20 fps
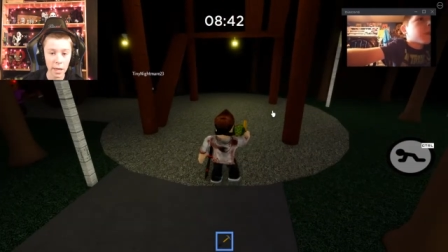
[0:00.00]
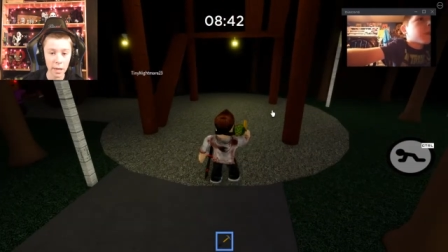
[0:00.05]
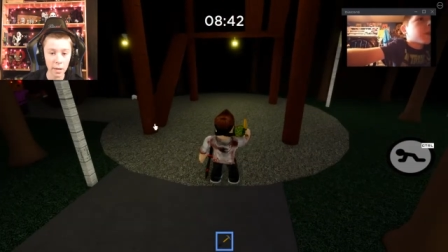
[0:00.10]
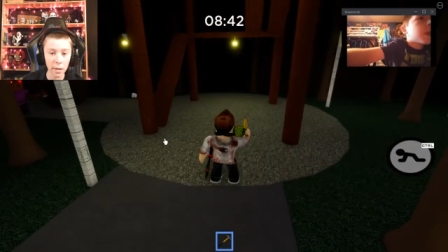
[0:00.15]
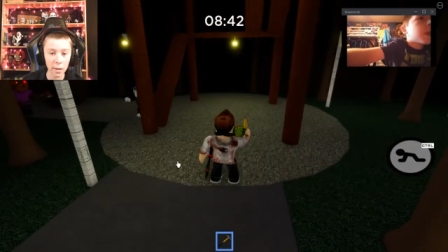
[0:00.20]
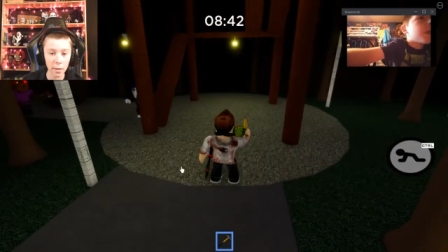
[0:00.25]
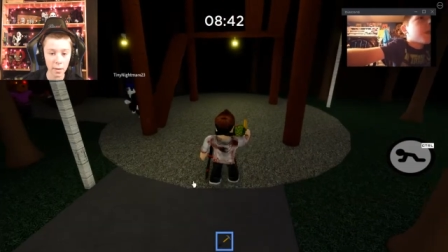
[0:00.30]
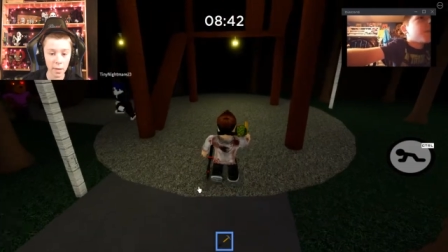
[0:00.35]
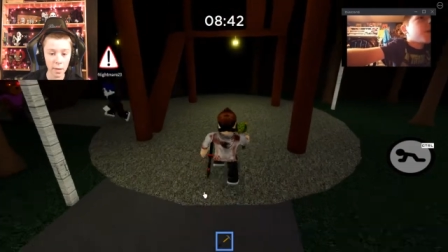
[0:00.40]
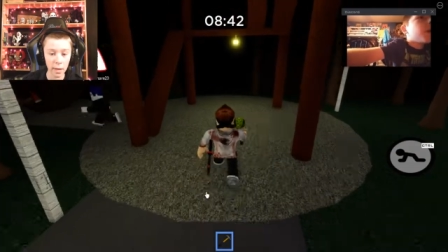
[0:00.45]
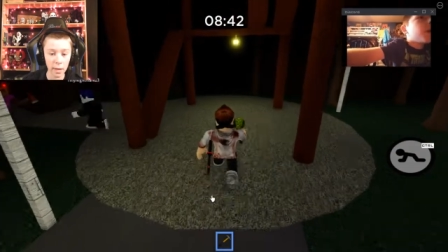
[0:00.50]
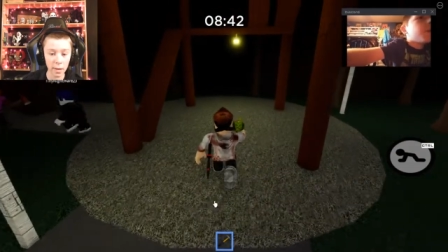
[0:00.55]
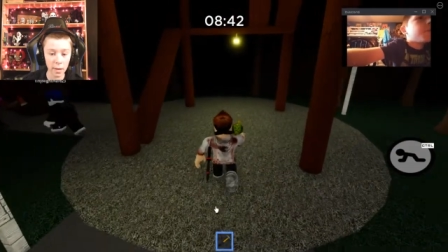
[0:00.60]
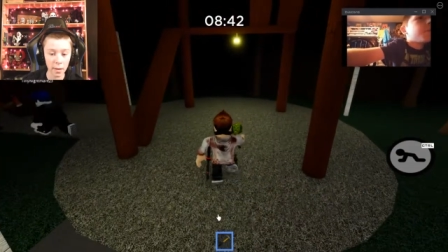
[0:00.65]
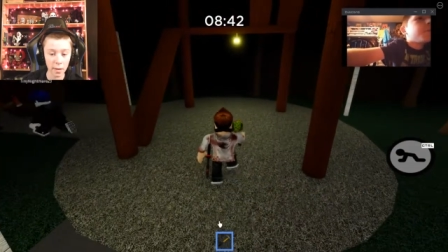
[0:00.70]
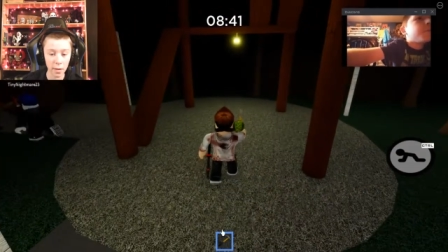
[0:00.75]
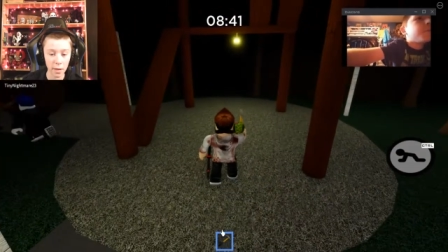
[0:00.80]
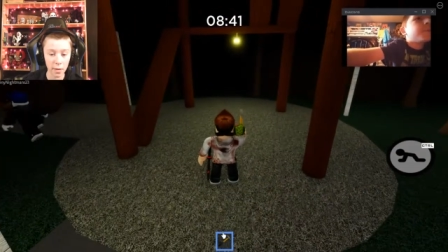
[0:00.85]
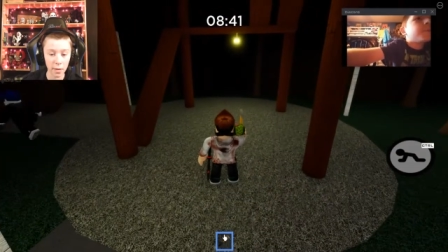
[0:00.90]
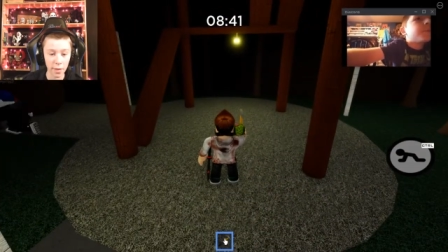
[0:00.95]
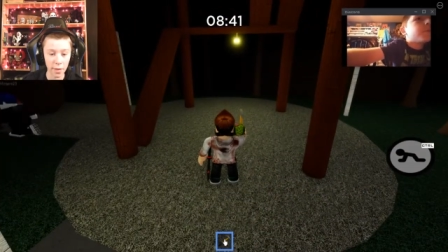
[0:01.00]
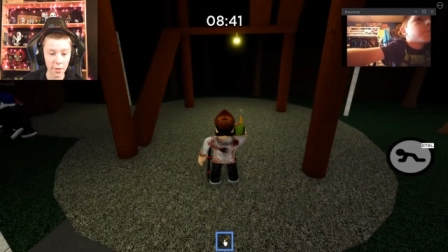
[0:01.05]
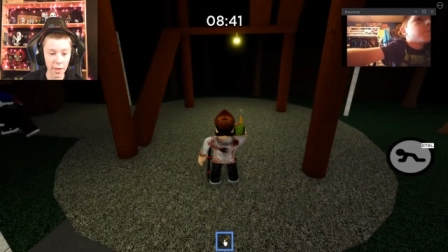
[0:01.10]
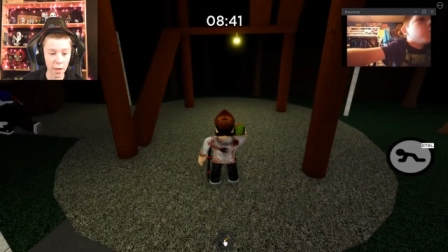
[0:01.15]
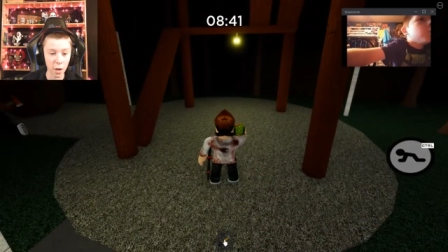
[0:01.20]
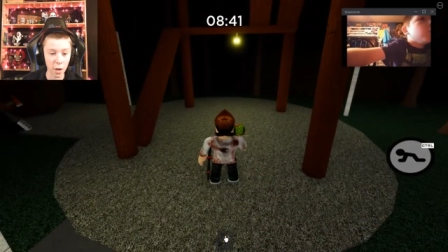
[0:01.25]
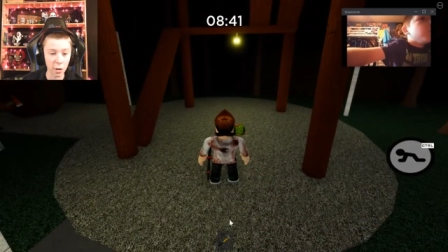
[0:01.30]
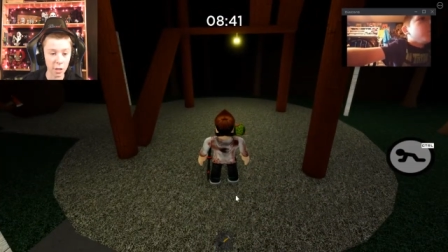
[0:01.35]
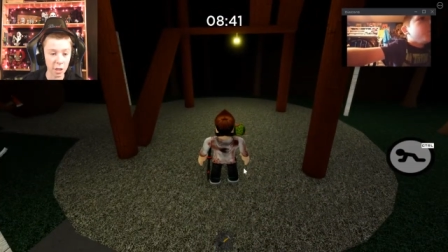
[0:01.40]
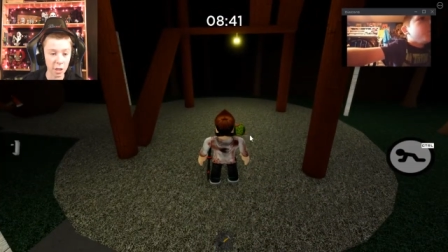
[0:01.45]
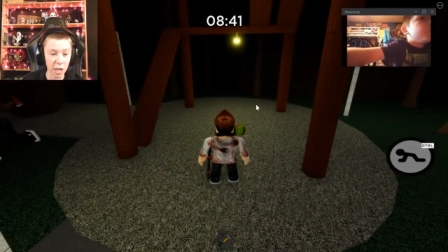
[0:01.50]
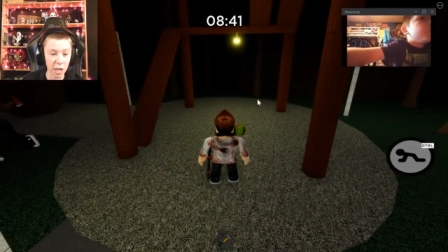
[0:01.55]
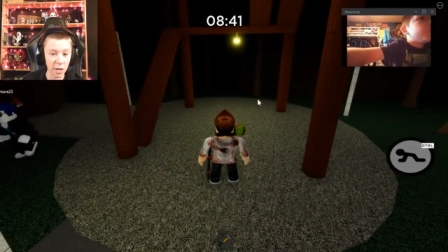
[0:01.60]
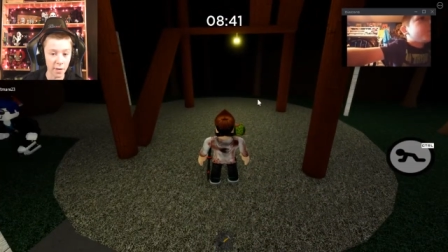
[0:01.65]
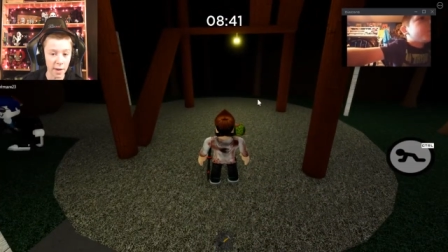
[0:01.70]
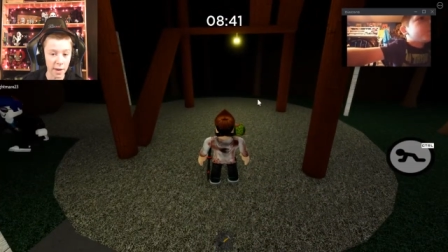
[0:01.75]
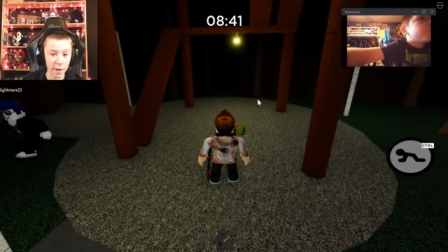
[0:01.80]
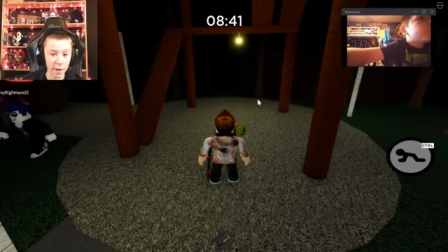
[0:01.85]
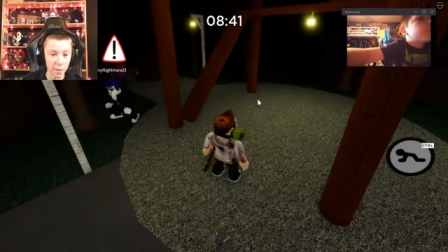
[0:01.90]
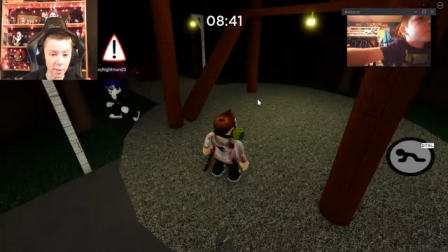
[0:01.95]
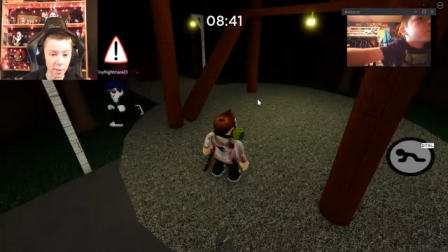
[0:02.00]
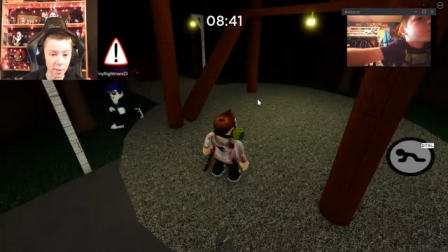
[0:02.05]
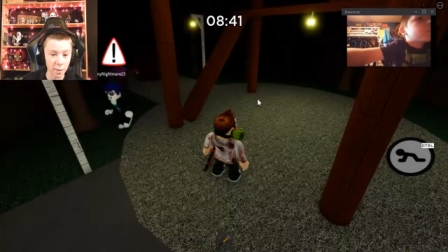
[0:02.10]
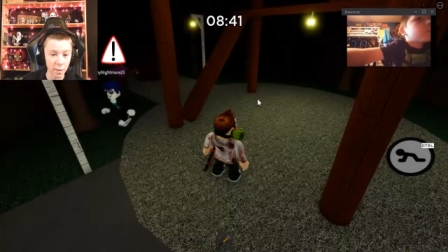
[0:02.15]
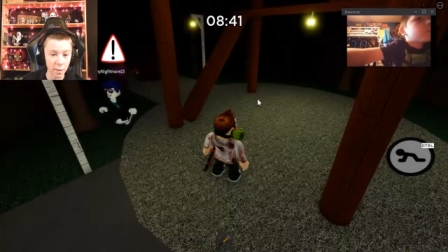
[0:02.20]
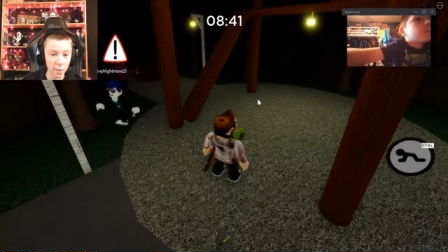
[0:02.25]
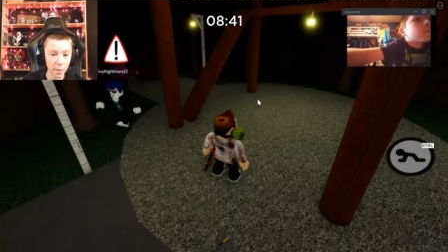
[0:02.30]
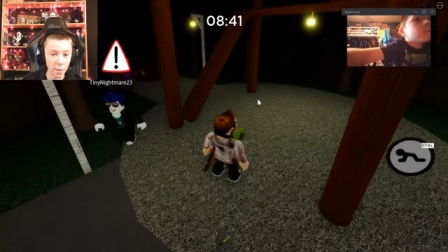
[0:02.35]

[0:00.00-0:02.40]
I'm here. Like, that they go to generators.